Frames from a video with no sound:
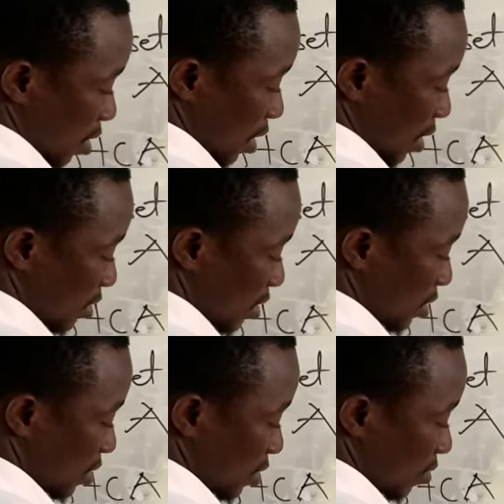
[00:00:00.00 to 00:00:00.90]

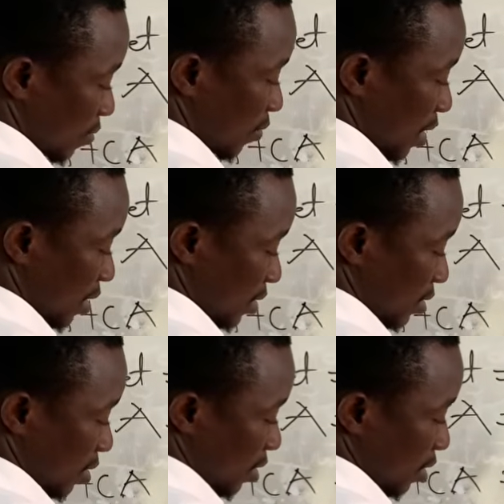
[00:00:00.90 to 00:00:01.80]
assets plus
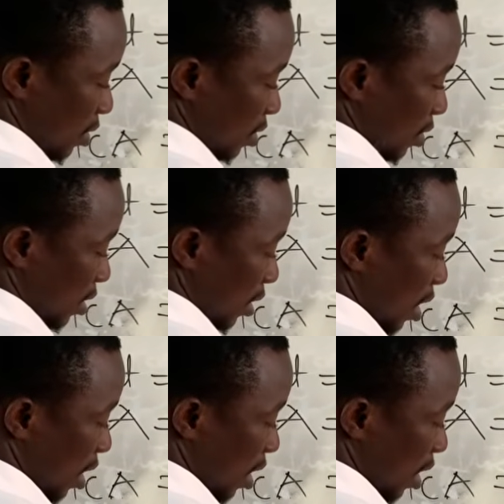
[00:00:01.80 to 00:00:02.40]
the